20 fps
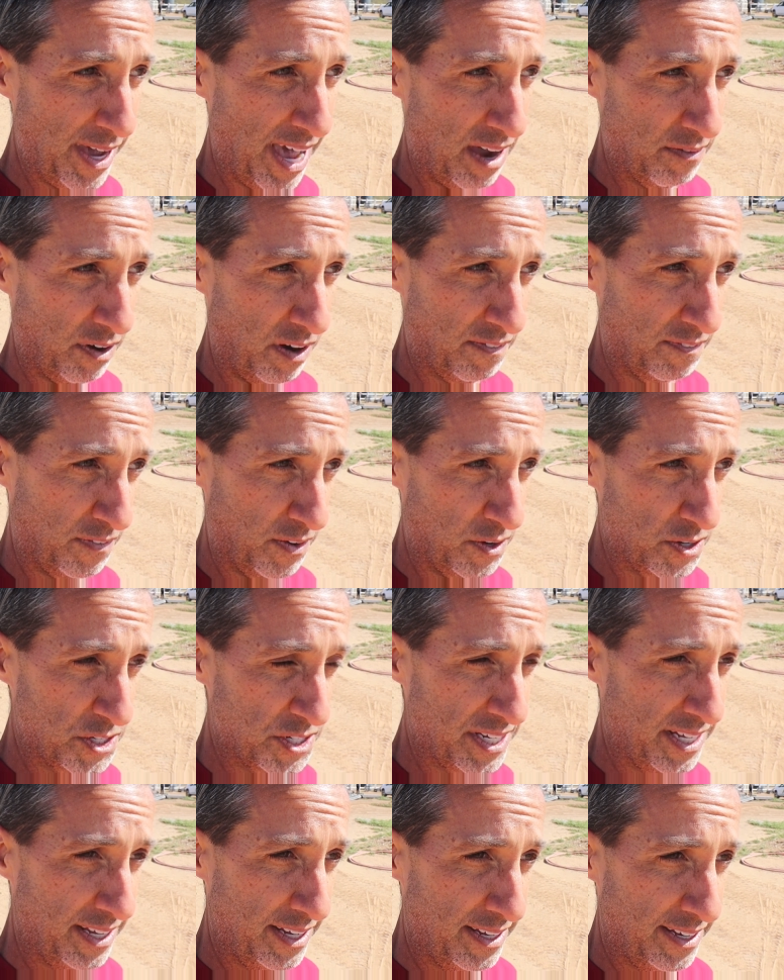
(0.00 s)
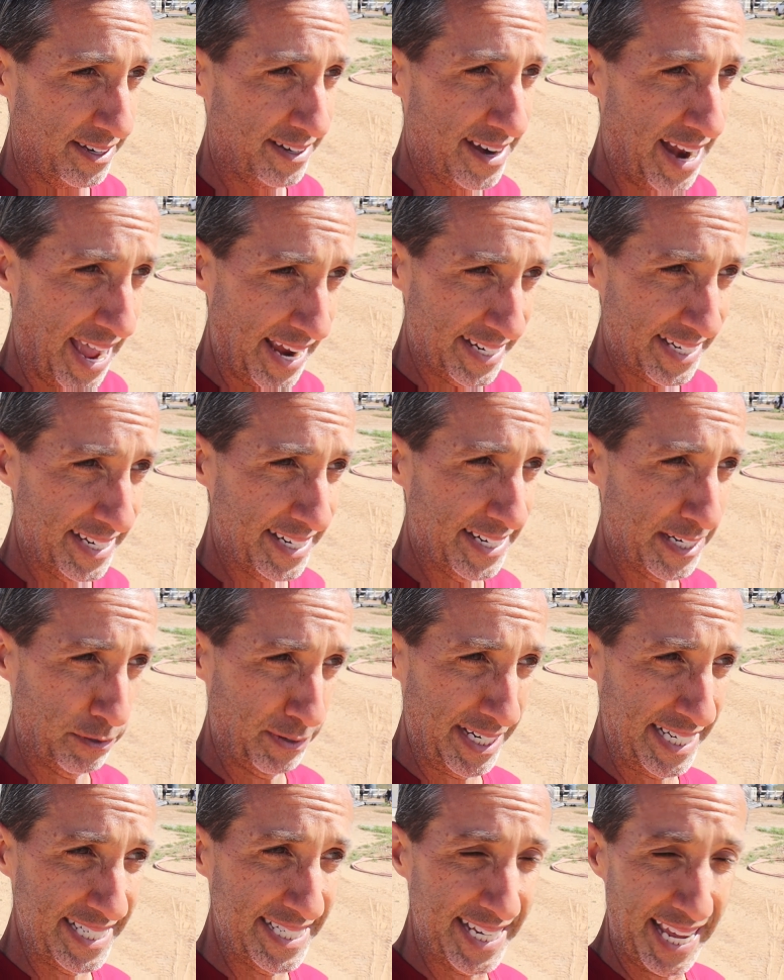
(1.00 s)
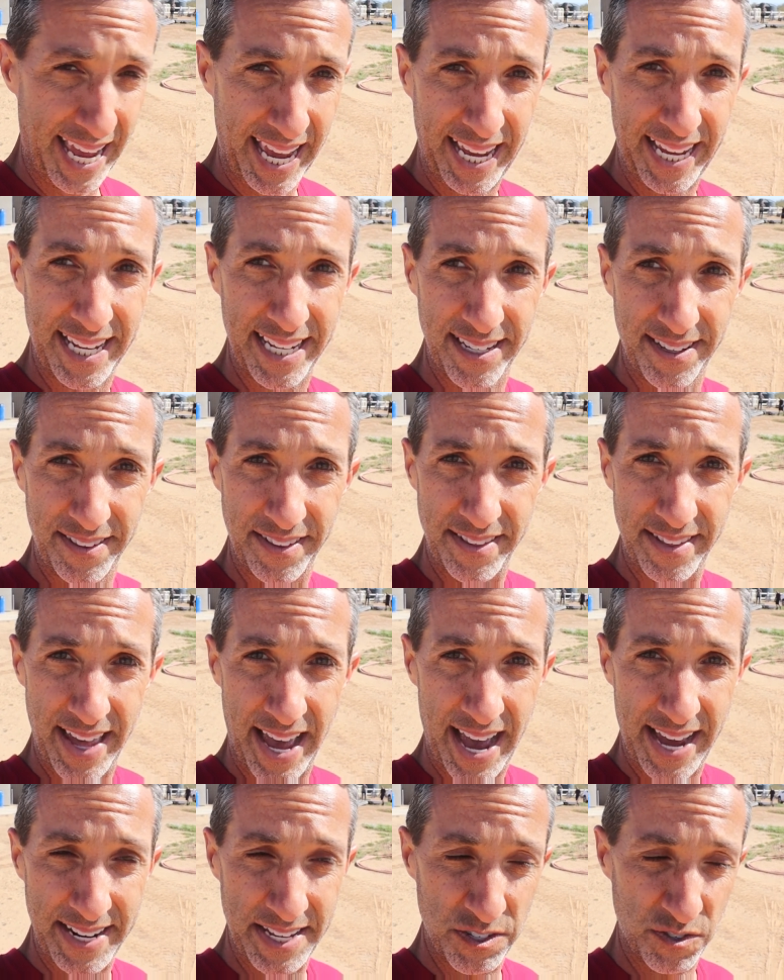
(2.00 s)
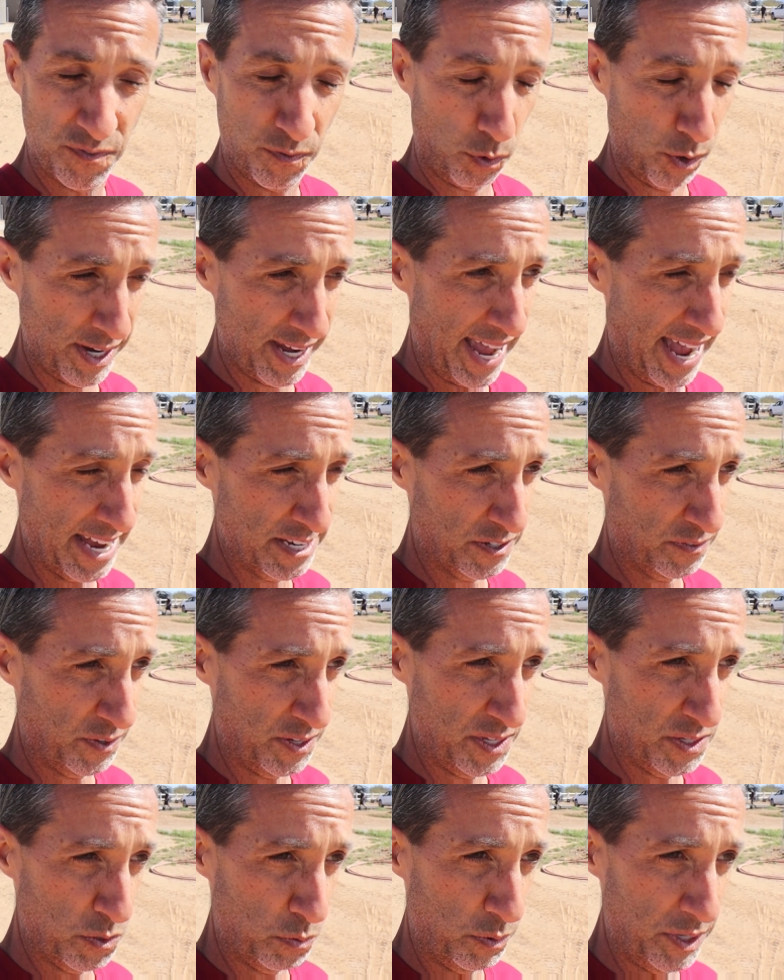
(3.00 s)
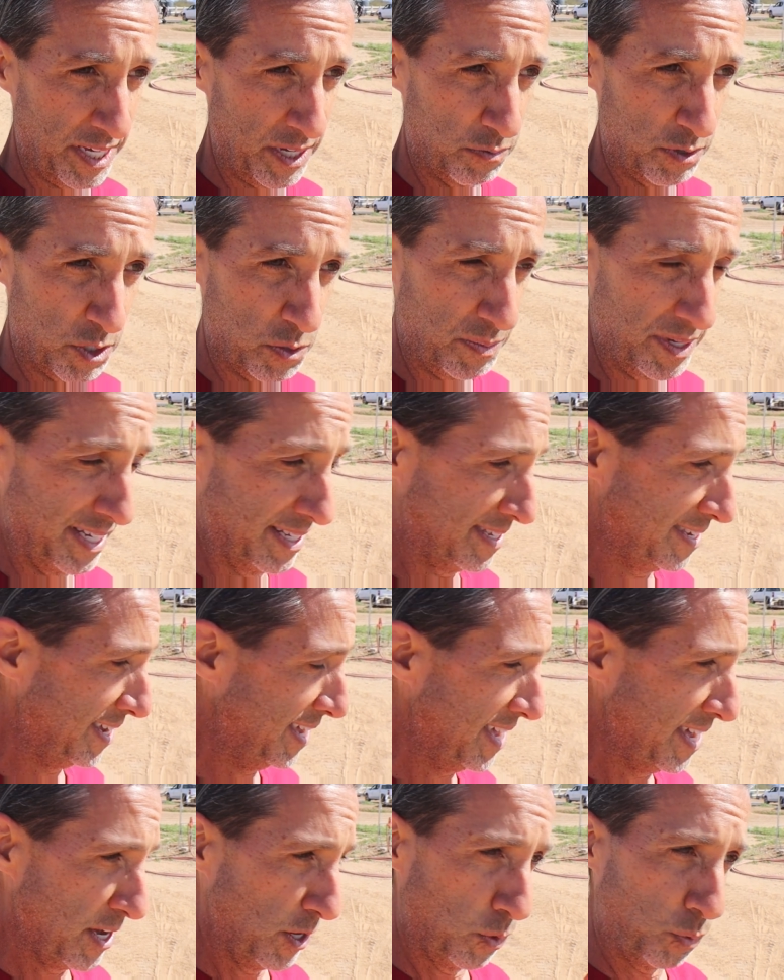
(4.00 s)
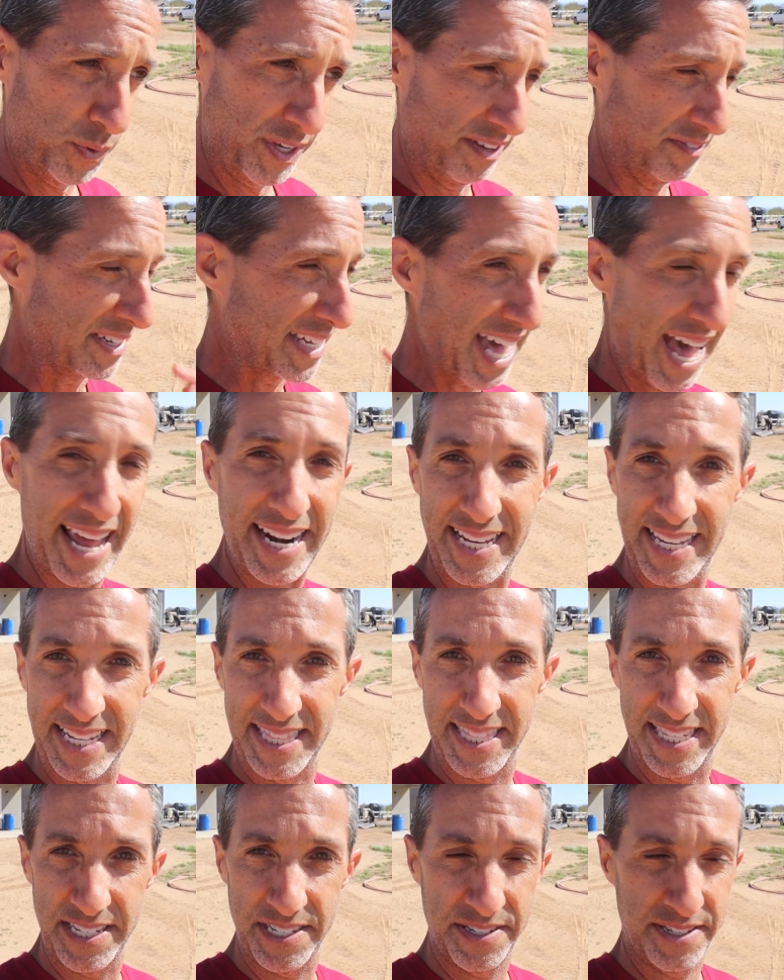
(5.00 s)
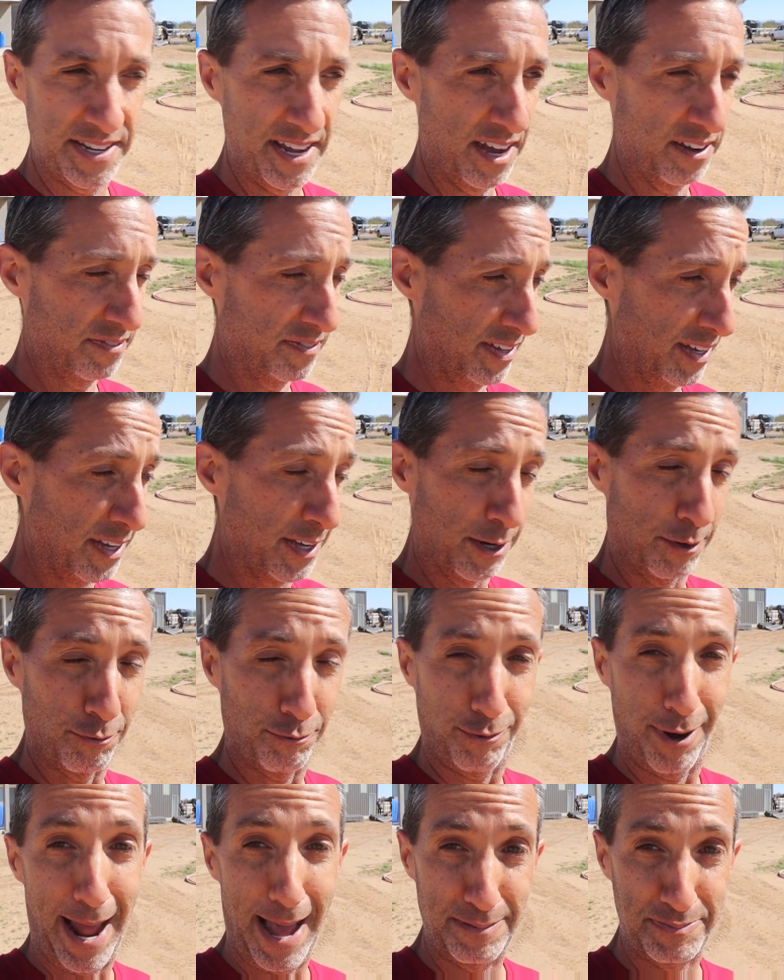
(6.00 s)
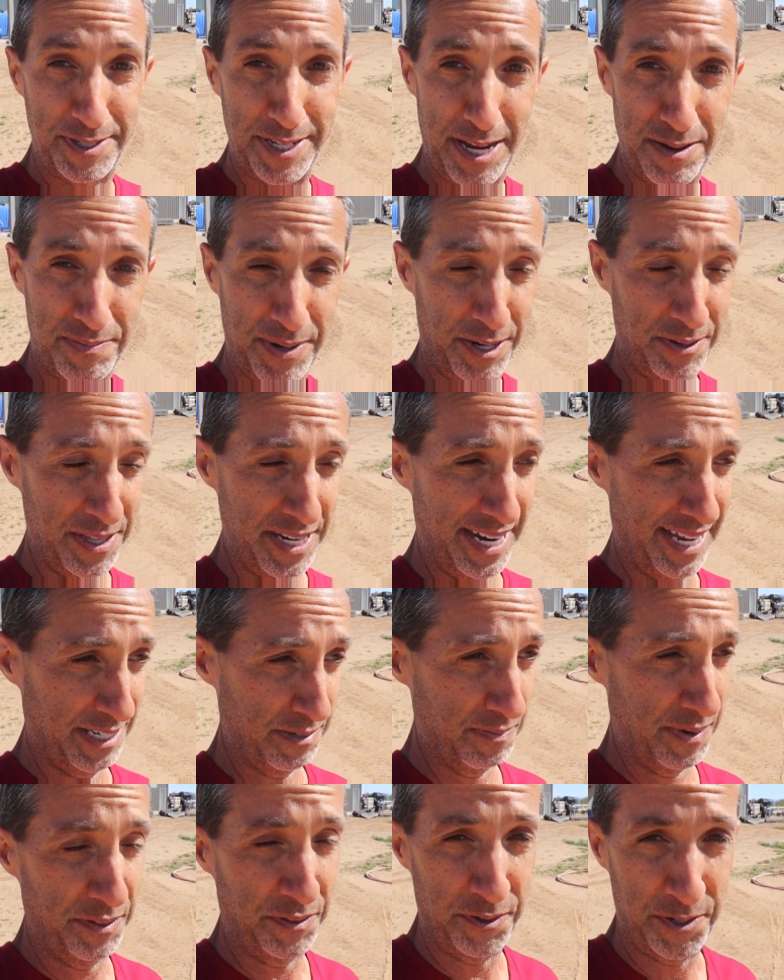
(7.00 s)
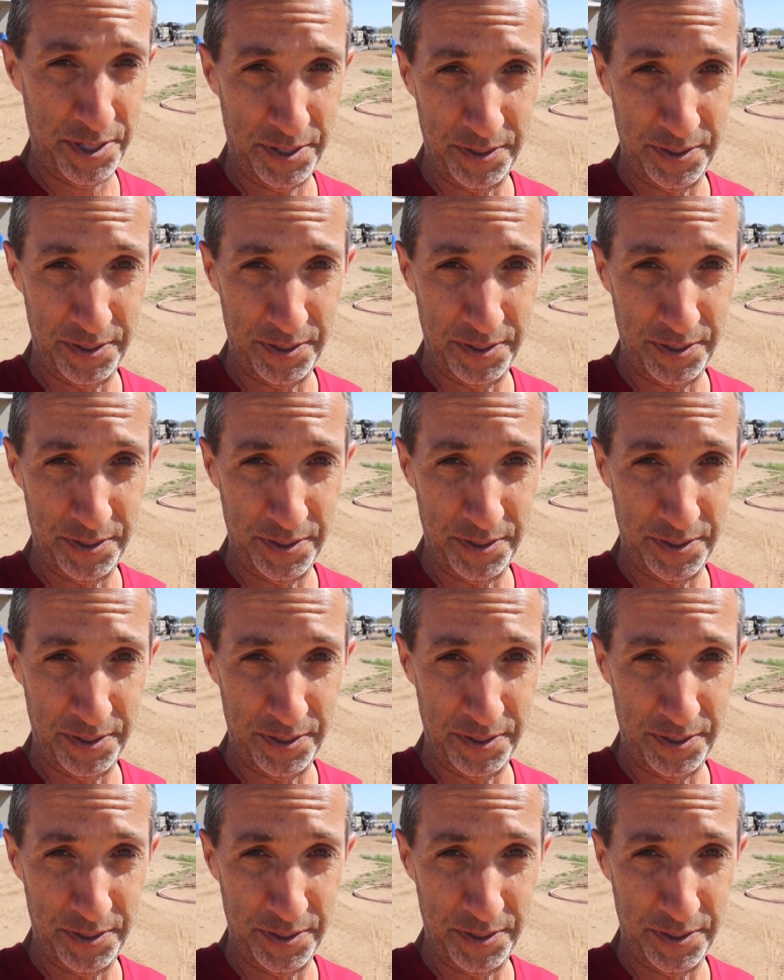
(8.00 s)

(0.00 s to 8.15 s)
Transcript: we have our first 90-degree day that is forecast for this week, which means we have got to get this stuff wrapped up here in the next month or